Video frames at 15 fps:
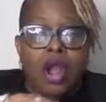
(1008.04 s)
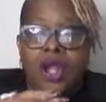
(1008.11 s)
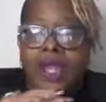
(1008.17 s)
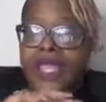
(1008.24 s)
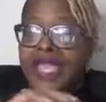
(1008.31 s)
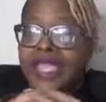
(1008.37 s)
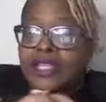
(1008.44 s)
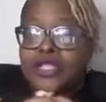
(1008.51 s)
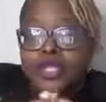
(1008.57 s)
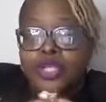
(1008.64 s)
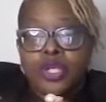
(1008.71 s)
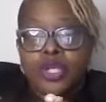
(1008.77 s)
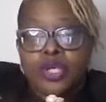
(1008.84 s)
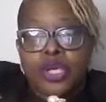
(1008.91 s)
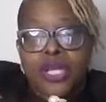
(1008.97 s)

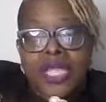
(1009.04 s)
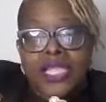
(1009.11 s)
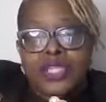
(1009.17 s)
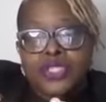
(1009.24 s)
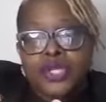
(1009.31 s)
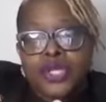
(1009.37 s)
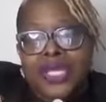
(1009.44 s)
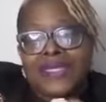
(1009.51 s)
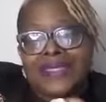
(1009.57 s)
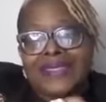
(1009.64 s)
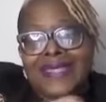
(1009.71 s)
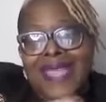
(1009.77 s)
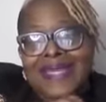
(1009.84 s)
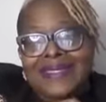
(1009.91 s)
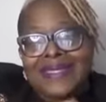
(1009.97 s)

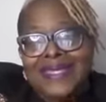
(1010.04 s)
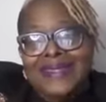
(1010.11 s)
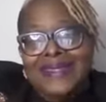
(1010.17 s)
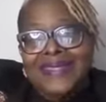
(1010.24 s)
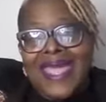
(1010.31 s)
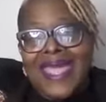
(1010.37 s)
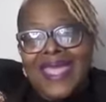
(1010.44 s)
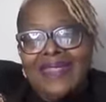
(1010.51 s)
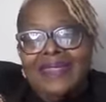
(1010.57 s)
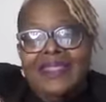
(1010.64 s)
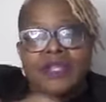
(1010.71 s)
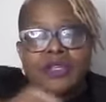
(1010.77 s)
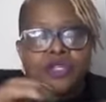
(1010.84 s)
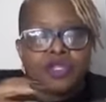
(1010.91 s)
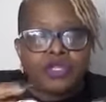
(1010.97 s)
interconnected.
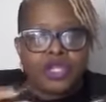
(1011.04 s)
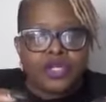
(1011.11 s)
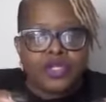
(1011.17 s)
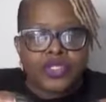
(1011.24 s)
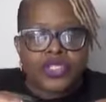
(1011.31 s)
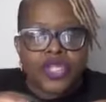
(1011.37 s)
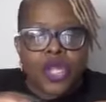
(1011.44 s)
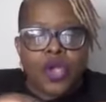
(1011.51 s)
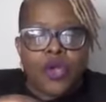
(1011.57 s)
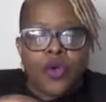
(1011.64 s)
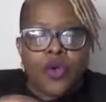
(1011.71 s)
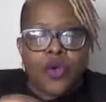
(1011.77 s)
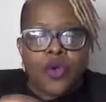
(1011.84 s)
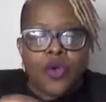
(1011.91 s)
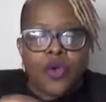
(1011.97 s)
They're
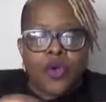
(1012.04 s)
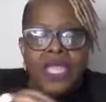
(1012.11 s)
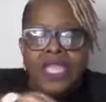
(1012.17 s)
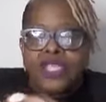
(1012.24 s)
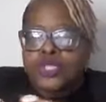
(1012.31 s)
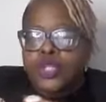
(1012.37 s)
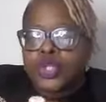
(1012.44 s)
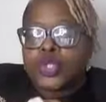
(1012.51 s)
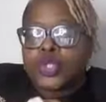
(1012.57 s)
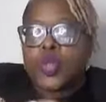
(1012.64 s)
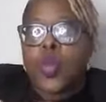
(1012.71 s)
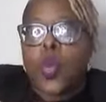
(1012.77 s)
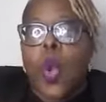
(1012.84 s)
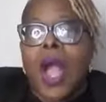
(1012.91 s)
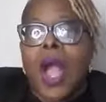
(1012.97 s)
so
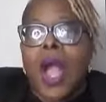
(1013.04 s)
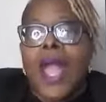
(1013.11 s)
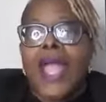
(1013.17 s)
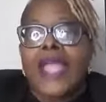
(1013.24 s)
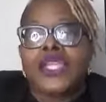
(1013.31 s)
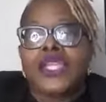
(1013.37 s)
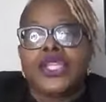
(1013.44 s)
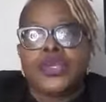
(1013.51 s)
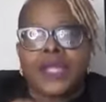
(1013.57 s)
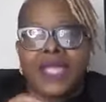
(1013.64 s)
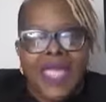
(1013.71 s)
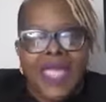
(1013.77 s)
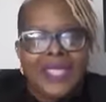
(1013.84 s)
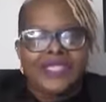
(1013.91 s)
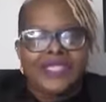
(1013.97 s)
intertwined, you
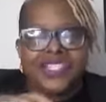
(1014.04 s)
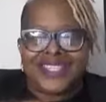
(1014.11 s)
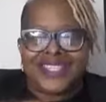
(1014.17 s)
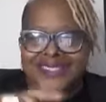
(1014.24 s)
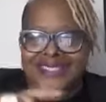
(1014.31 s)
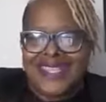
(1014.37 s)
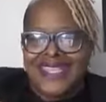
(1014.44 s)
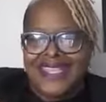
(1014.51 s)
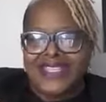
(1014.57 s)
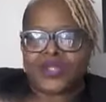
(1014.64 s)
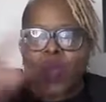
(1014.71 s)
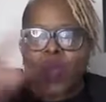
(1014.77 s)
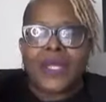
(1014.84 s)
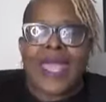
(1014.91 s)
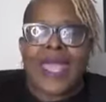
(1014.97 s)
can't just tease
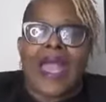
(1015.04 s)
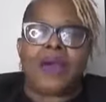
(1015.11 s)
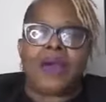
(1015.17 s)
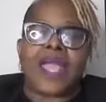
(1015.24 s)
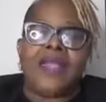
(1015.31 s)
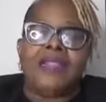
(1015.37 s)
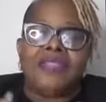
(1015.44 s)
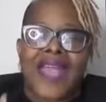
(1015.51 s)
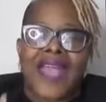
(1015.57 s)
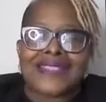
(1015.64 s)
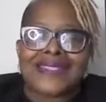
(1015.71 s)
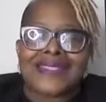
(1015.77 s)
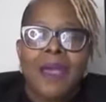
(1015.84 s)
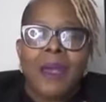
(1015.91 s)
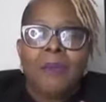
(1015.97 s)
one out. And
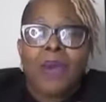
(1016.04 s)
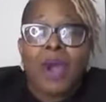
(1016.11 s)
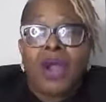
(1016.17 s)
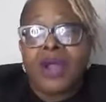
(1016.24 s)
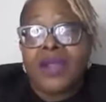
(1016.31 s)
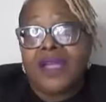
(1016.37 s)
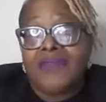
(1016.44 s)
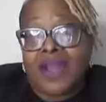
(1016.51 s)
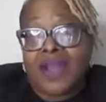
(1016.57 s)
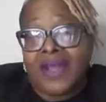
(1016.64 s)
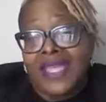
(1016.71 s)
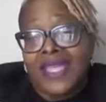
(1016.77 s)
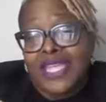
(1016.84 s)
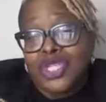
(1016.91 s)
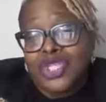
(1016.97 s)
that's part of our
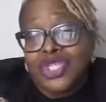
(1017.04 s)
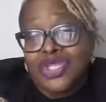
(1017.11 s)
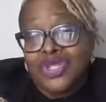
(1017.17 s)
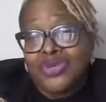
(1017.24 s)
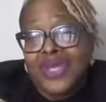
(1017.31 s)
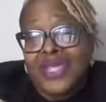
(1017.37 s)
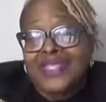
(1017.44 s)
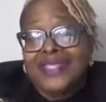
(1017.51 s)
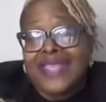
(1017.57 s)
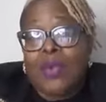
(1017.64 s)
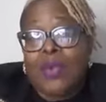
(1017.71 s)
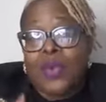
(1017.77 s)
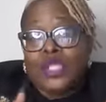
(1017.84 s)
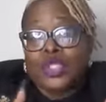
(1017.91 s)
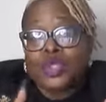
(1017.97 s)
issue, is that
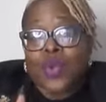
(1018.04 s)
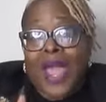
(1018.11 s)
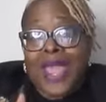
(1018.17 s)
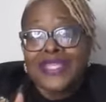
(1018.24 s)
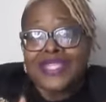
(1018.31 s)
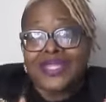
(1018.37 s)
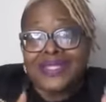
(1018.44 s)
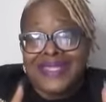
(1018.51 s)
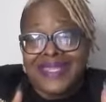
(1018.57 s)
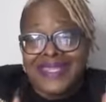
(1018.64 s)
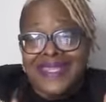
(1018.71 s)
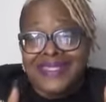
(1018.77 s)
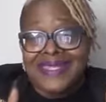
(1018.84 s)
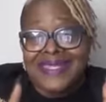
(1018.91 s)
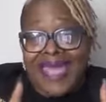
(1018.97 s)
we try to
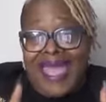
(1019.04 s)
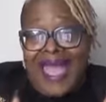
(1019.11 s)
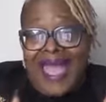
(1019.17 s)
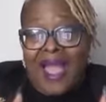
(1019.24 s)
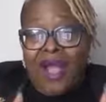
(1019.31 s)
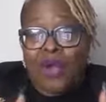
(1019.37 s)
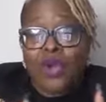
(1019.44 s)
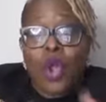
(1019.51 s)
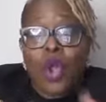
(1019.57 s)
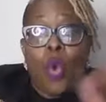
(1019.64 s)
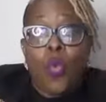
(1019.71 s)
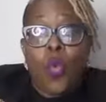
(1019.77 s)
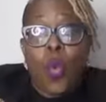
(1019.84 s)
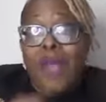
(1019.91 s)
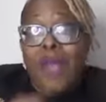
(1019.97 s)
tease it out
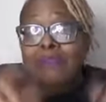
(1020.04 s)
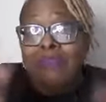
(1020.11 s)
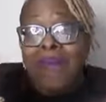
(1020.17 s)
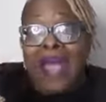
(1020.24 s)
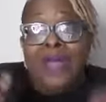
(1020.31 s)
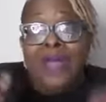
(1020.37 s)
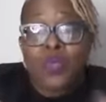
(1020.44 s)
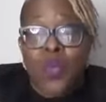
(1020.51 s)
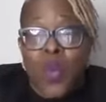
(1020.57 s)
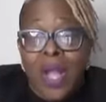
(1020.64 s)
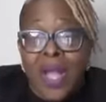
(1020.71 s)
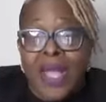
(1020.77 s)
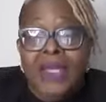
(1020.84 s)
one by one